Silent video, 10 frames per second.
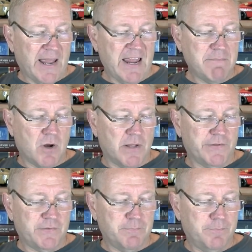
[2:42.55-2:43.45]
8
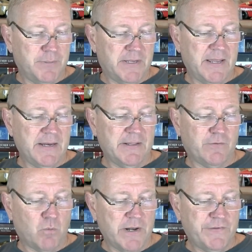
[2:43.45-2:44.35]
months, beginning in
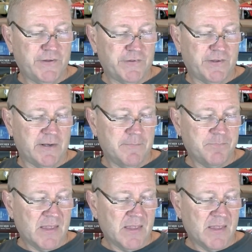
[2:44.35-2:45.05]
2016,